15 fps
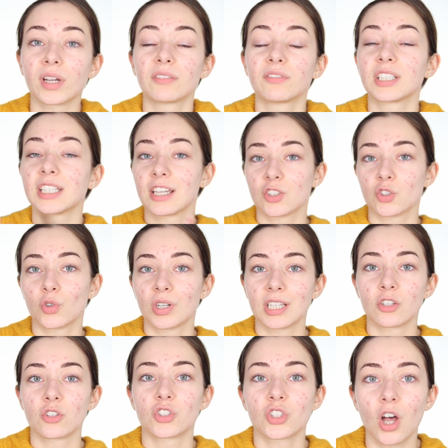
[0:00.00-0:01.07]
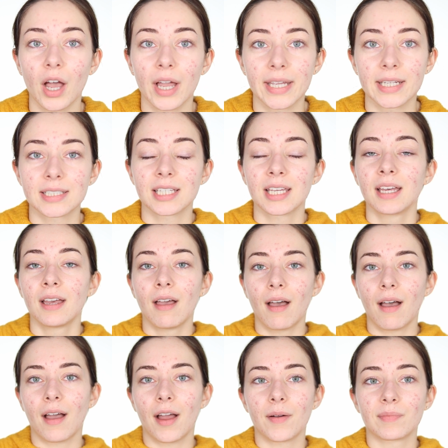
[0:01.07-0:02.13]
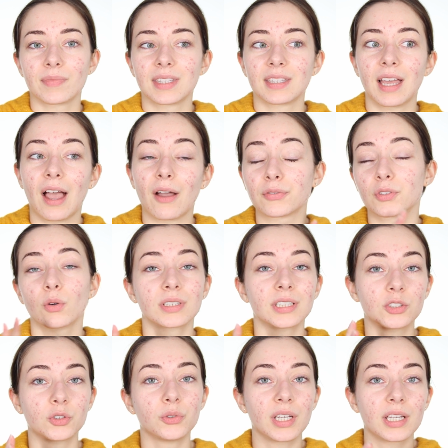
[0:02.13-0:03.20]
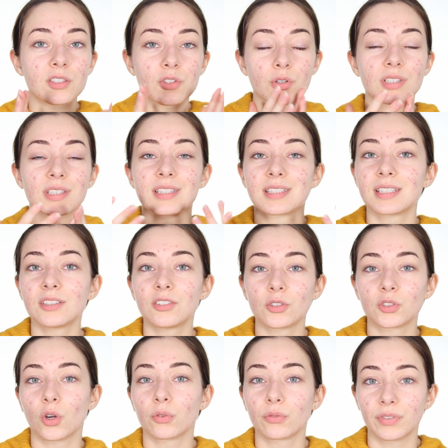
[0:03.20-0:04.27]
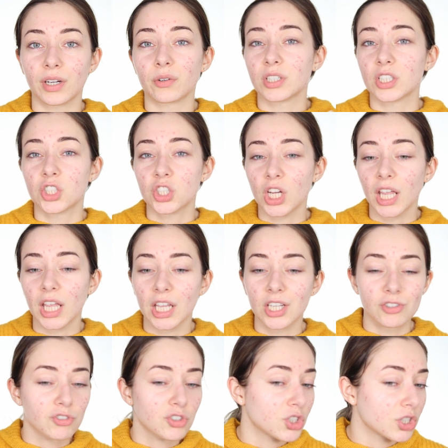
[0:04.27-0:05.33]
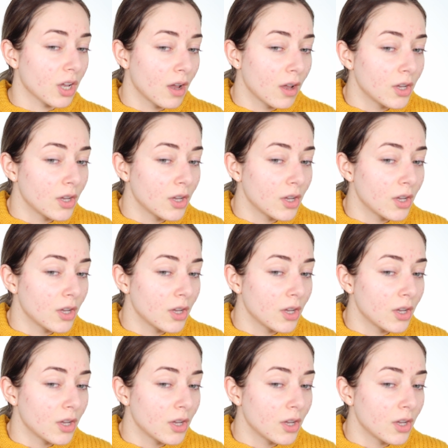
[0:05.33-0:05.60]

Even yesterday you saw it. After only 2 days, you could see the tone very changed.